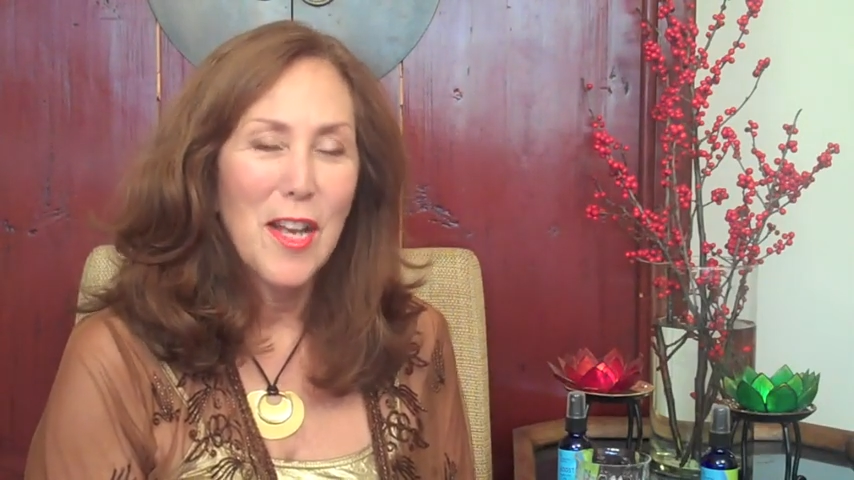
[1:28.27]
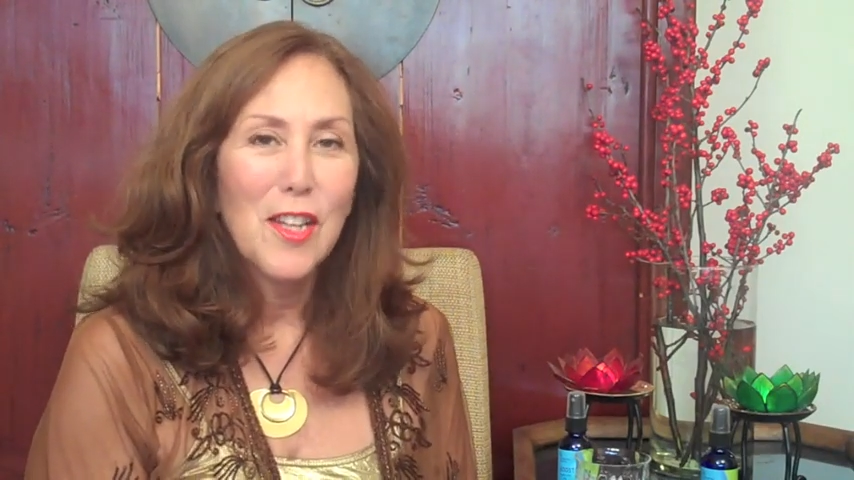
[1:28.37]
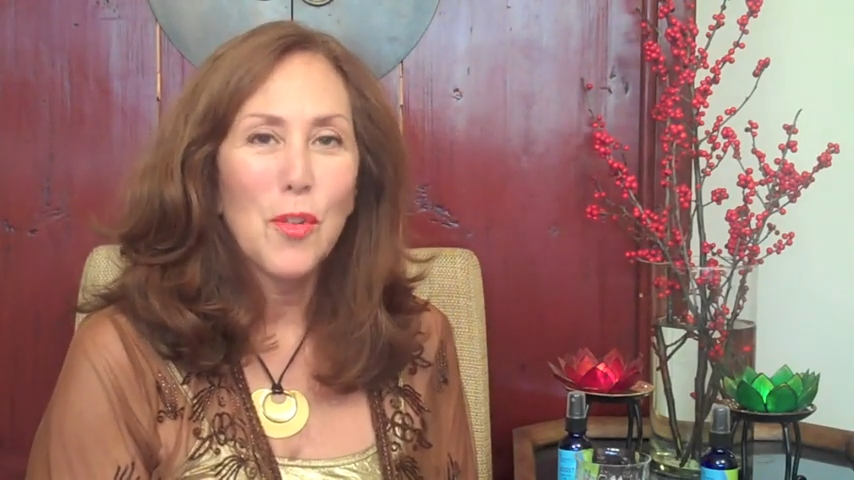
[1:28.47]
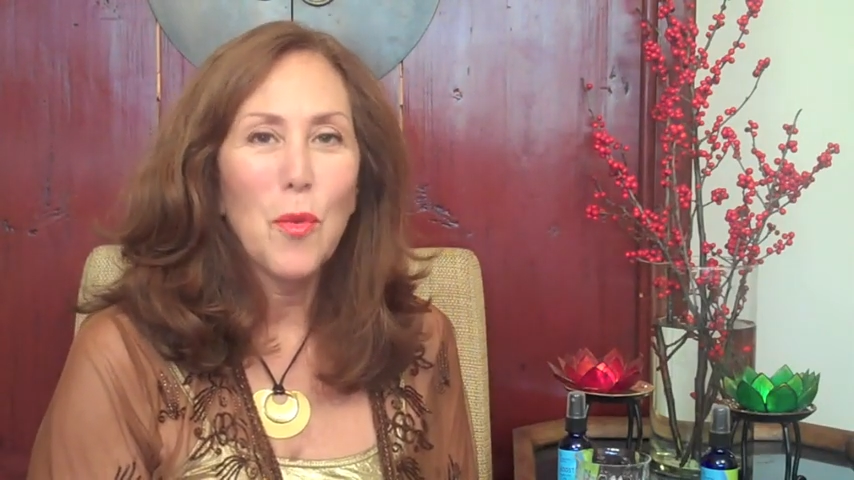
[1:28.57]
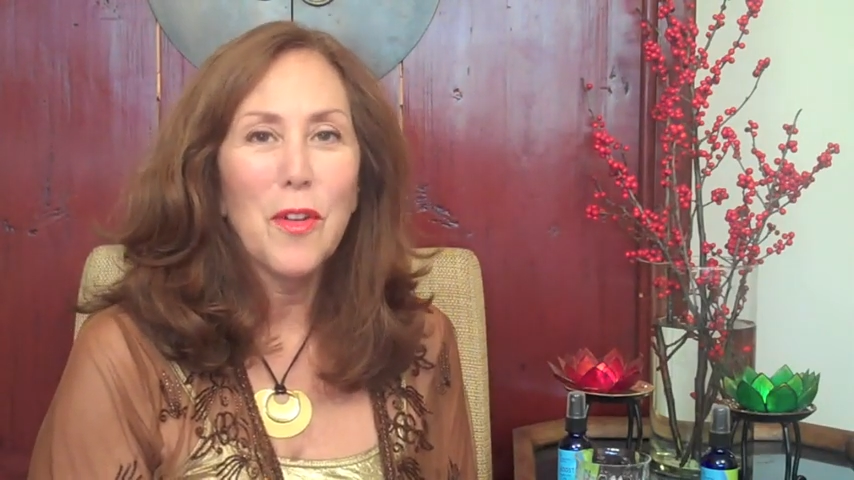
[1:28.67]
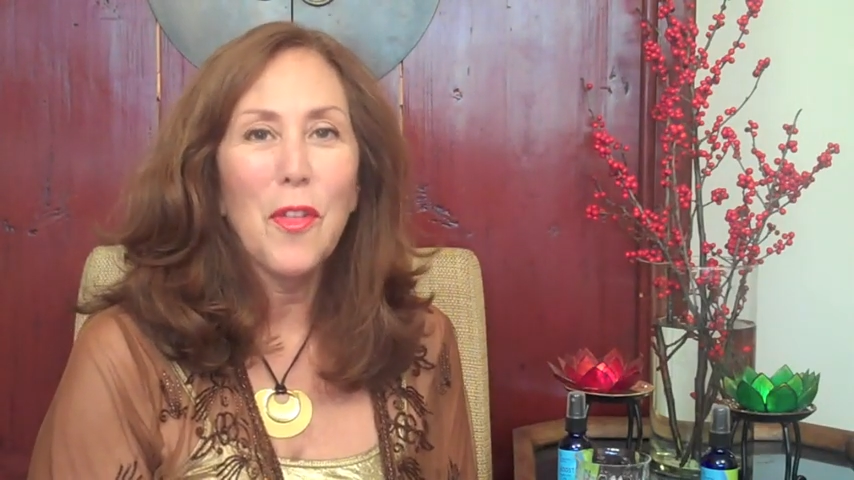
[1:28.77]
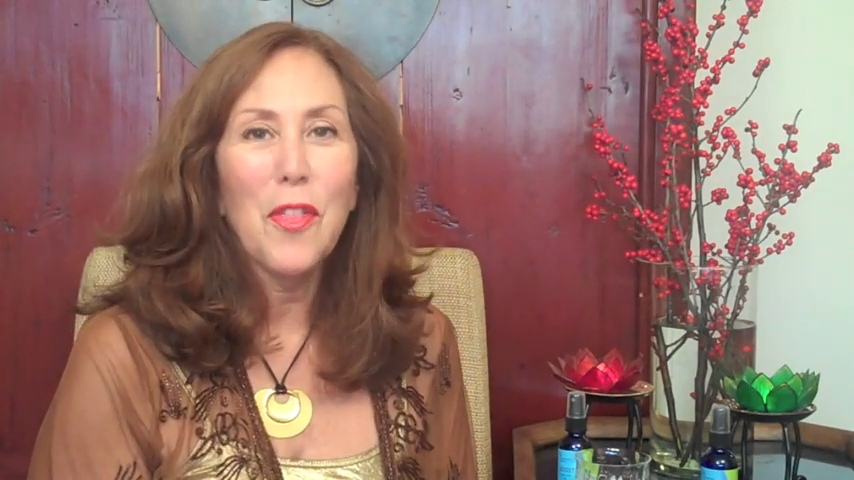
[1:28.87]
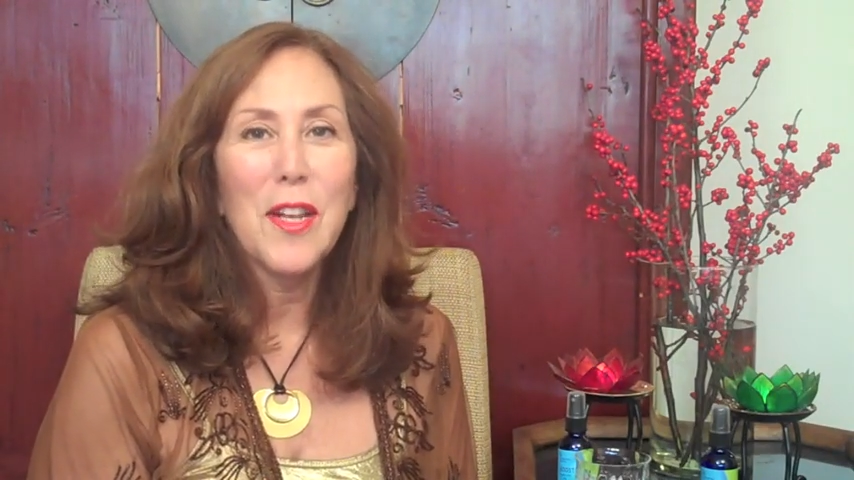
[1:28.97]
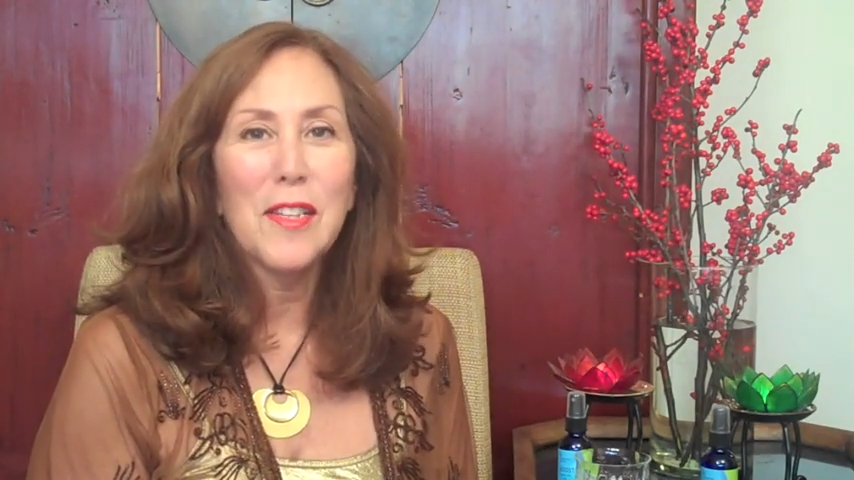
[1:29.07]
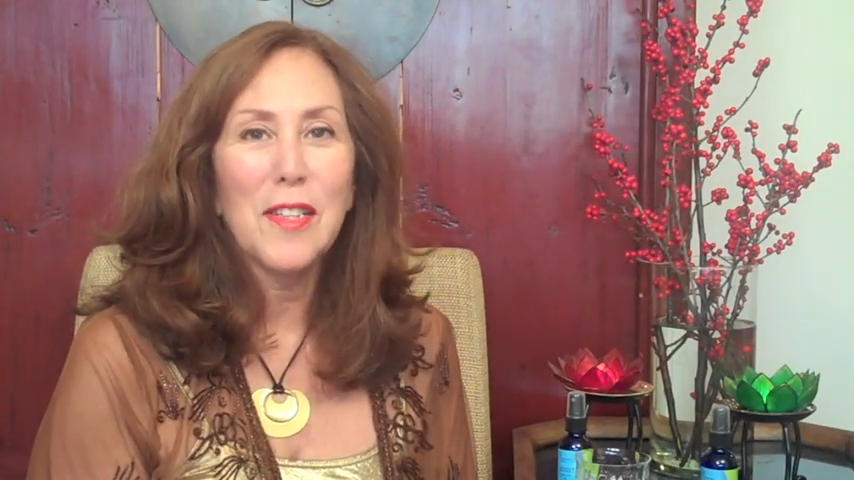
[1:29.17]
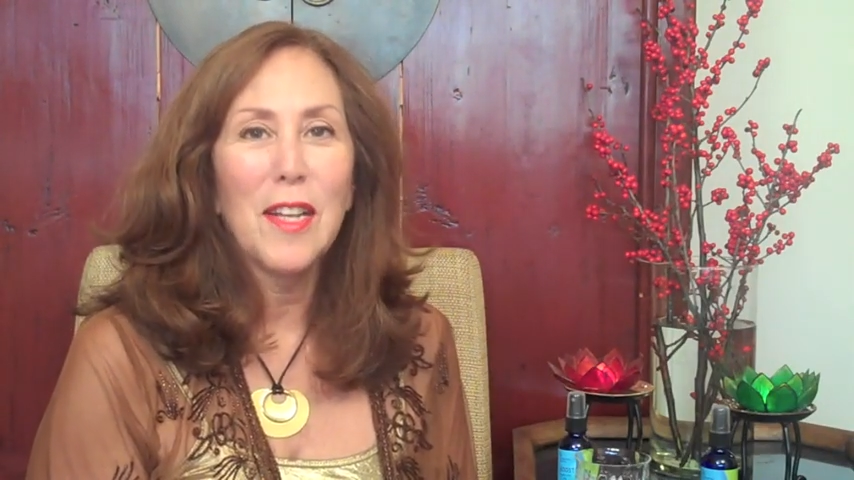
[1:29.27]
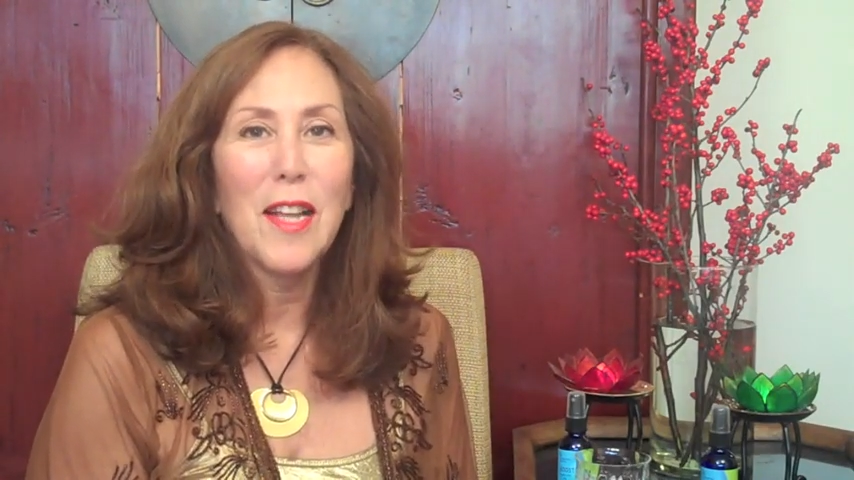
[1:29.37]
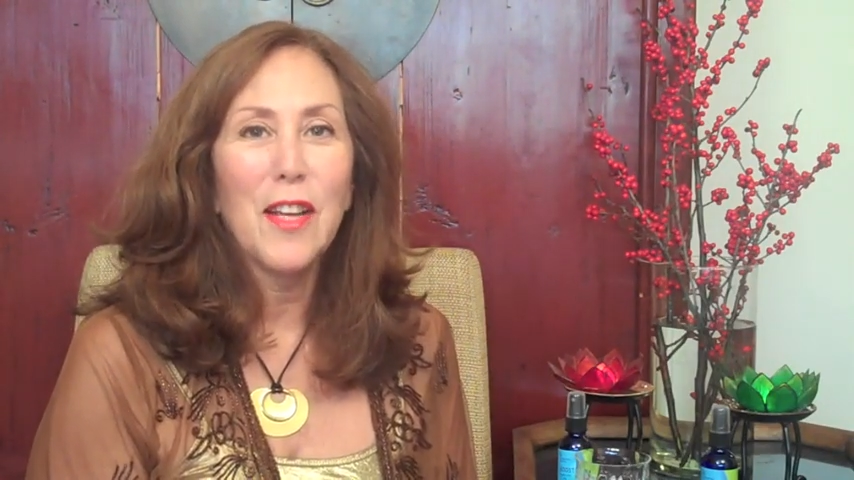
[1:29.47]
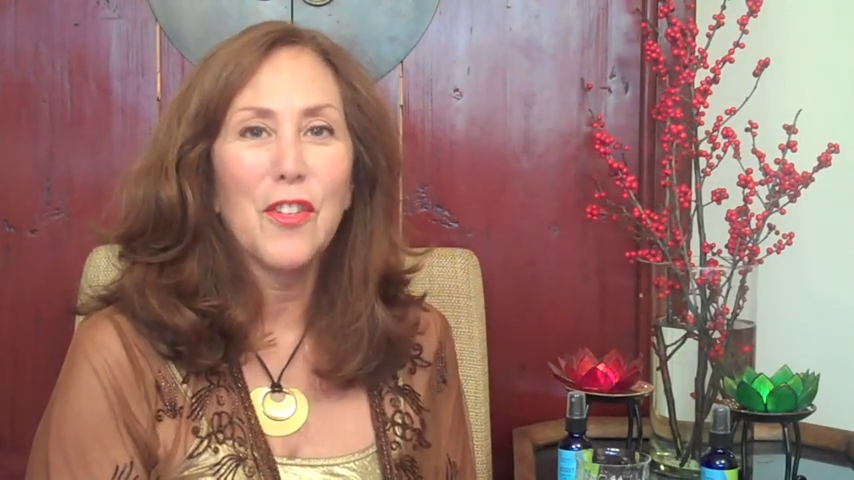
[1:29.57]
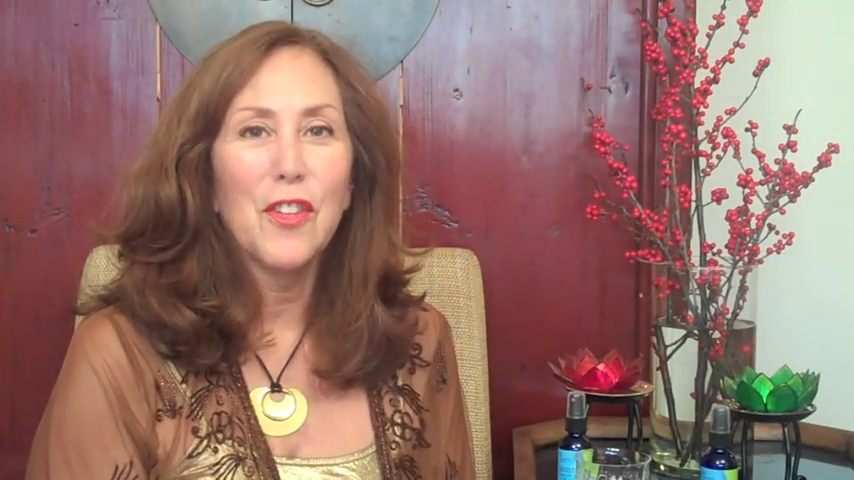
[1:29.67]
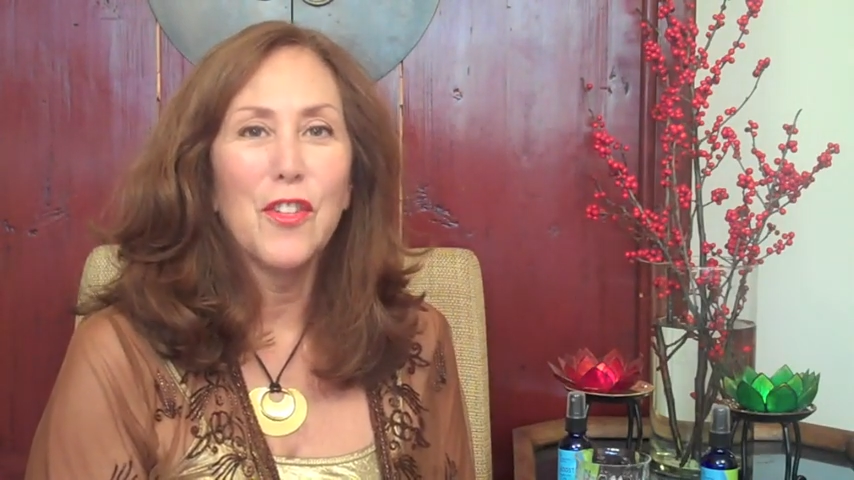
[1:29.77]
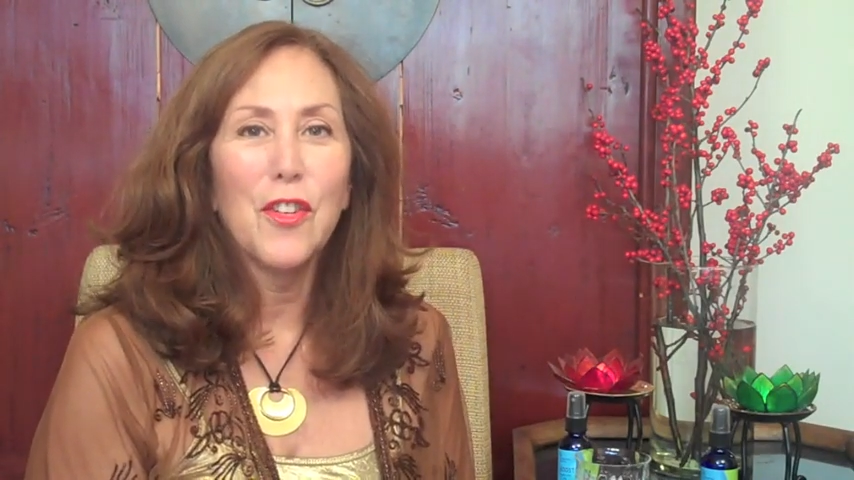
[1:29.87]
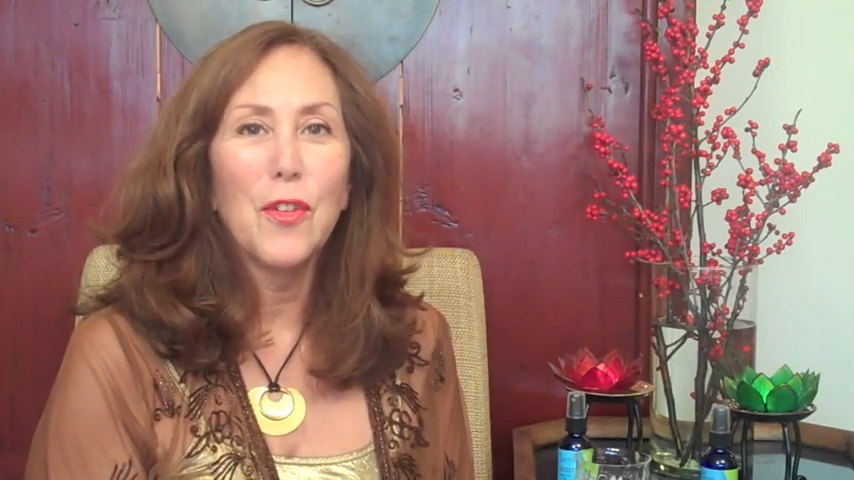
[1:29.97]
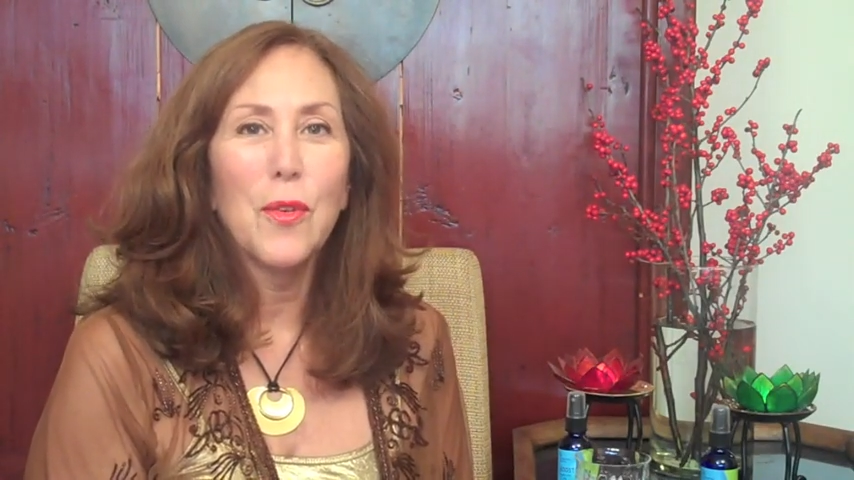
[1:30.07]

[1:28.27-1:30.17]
So one of the things I like to do